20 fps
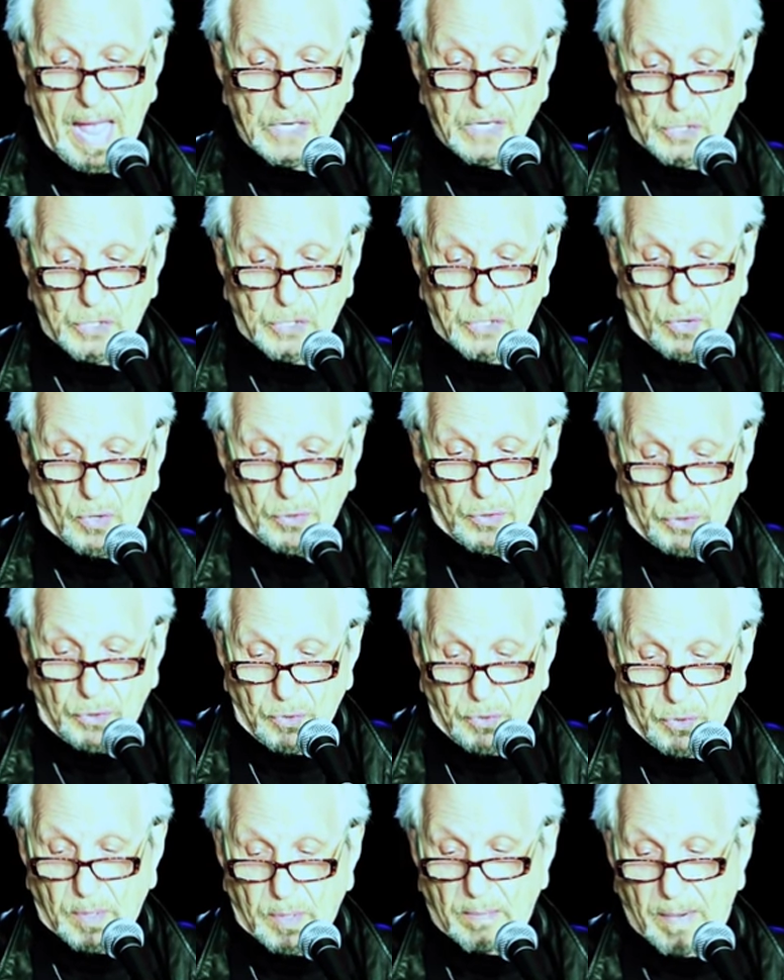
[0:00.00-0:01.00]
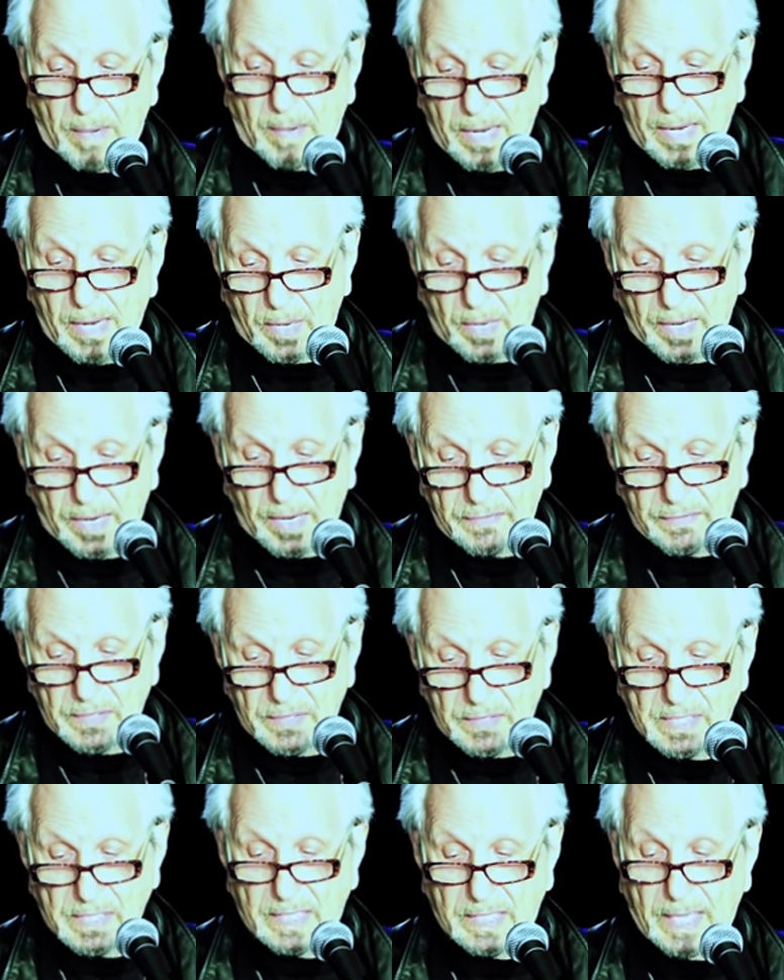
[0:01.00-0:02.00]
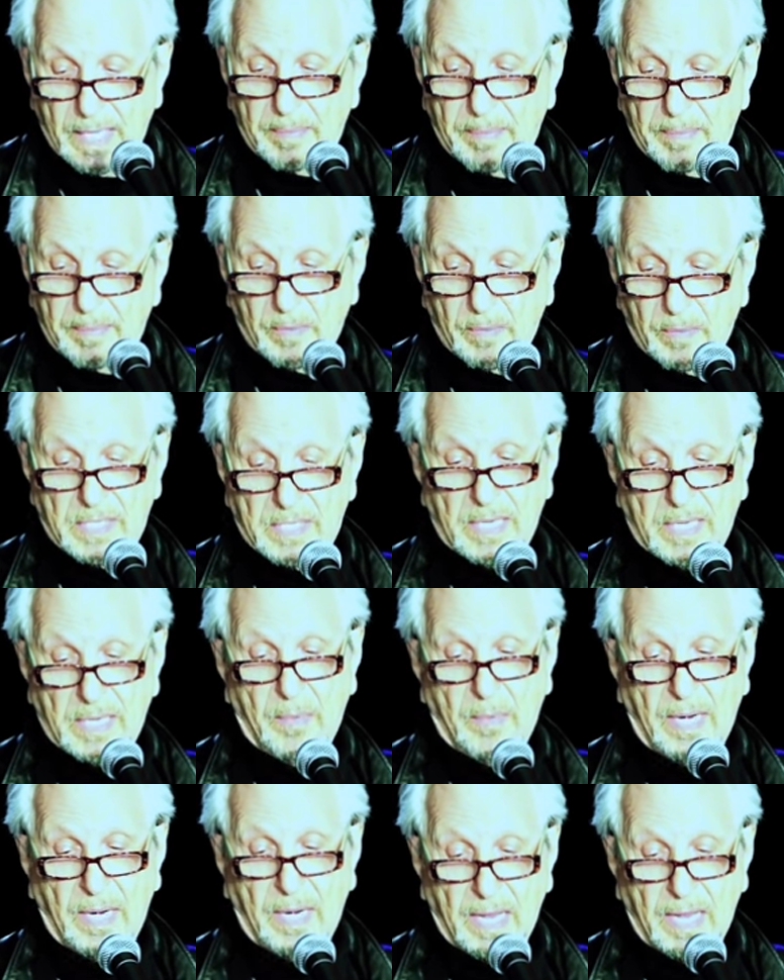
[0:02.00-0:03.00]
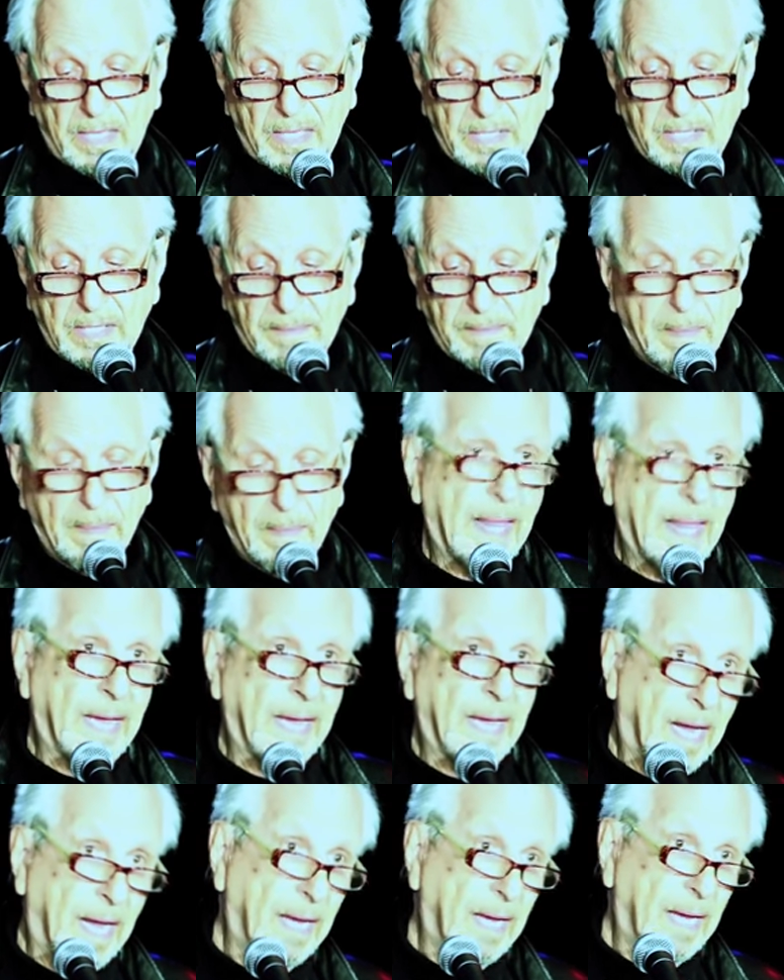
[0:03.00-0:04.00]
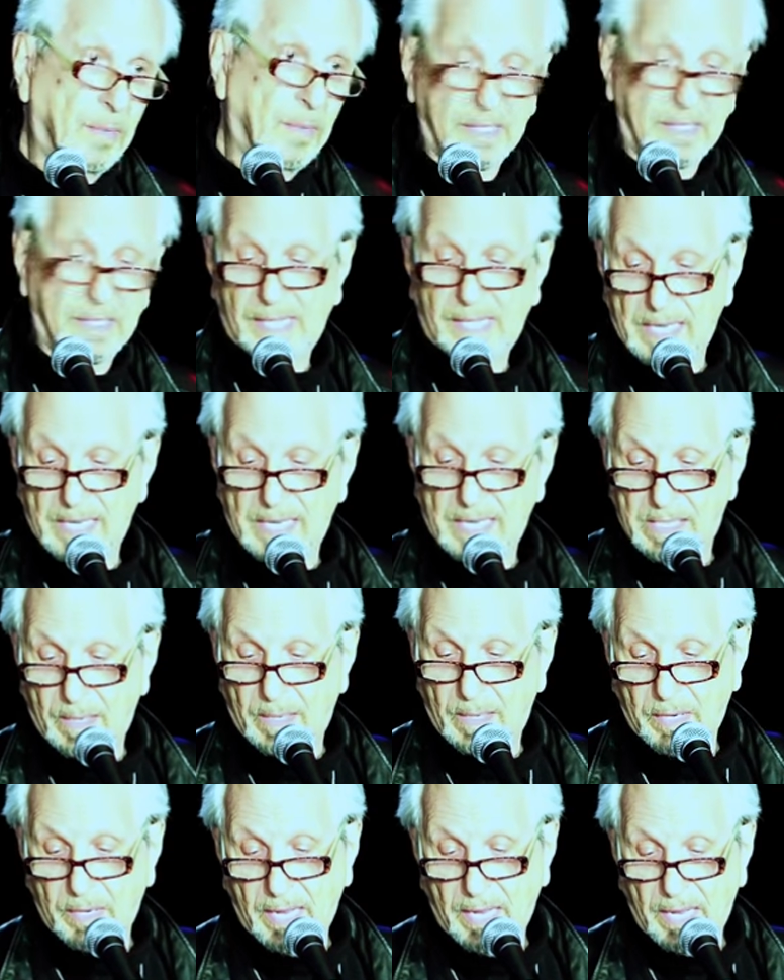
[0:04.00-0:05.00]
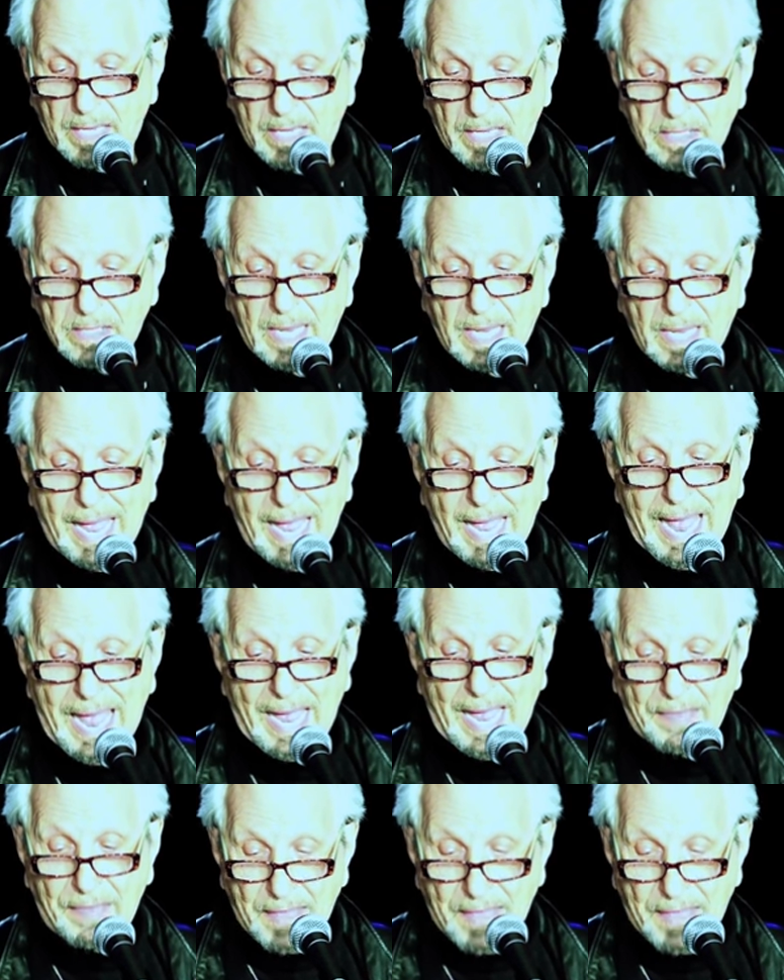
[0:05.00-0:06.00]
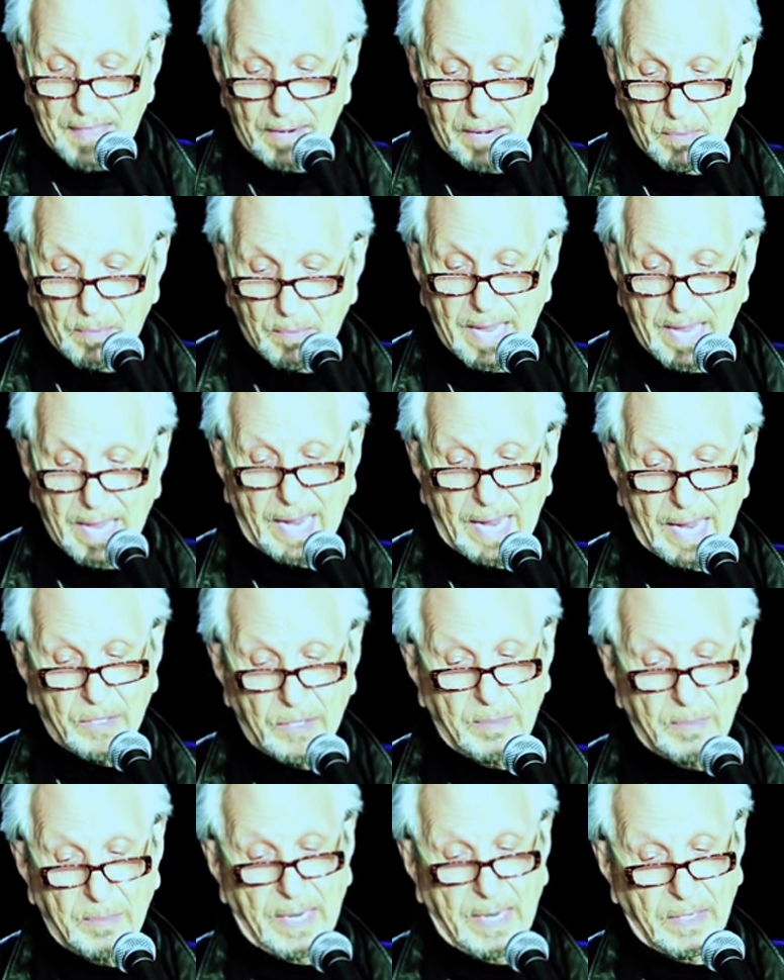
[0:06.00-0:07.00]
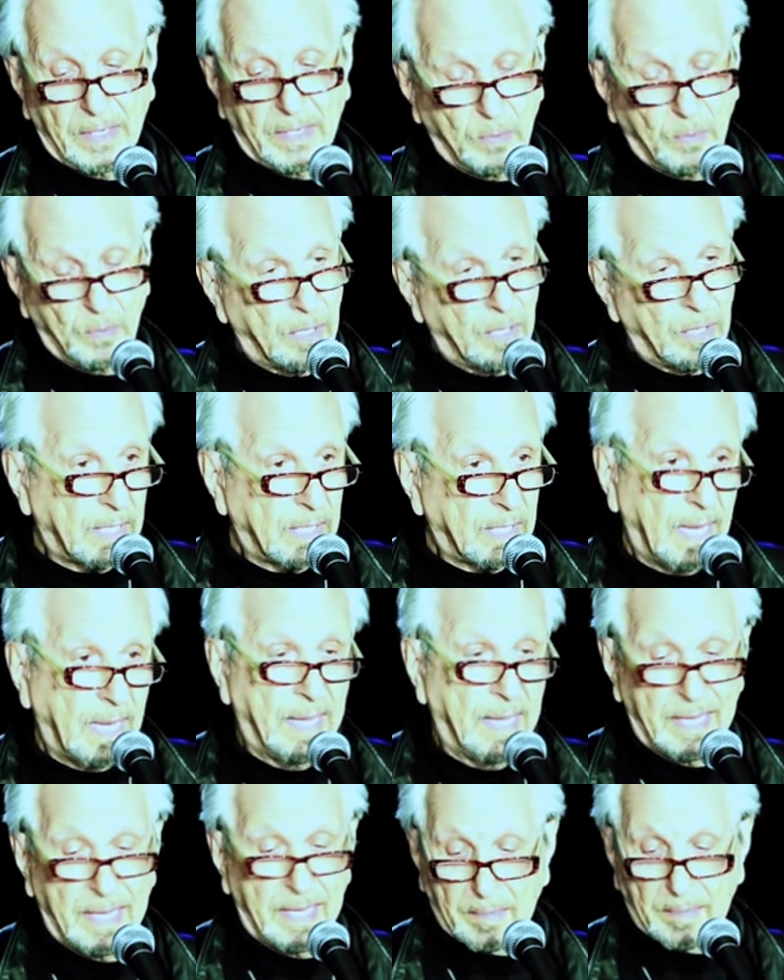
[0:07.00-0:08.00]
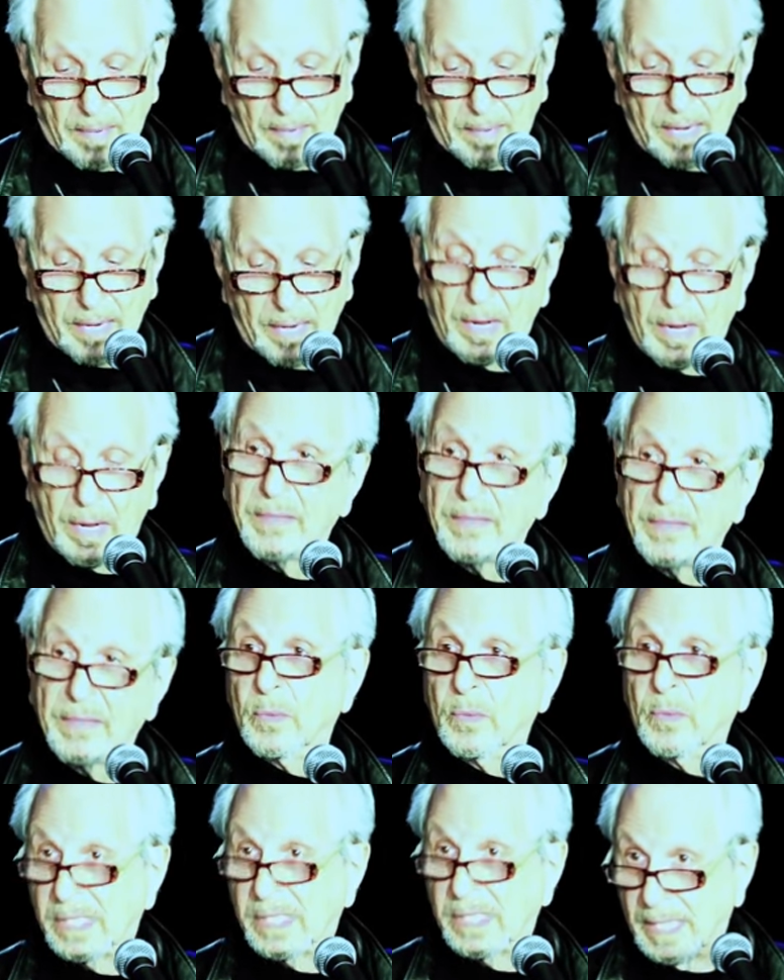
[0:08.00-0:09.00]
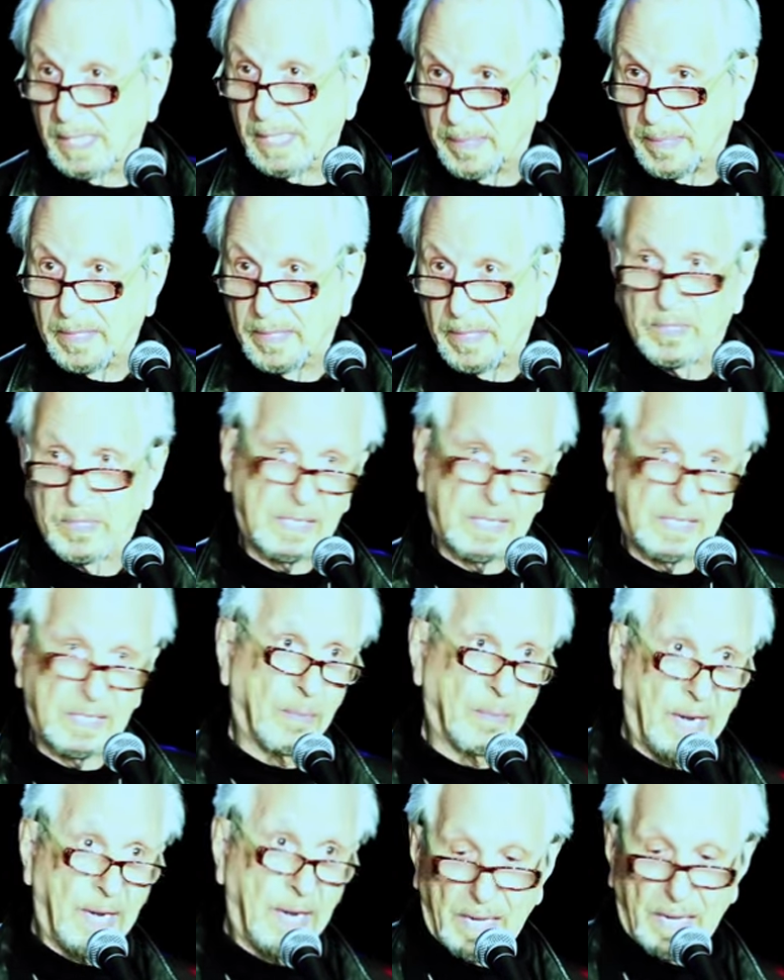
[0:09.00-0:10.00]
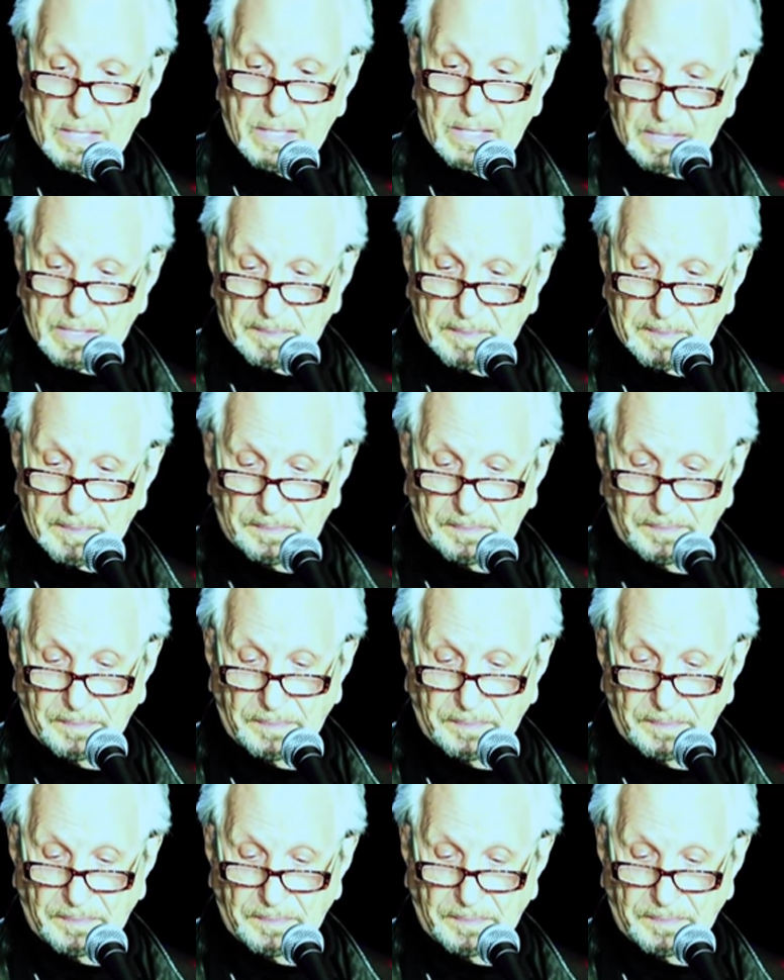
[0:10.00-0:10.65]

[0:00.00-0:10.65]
So you were my wife sleeping with someone else and I was that someone else and that way I could make it work that my wife was sleeping with someone else.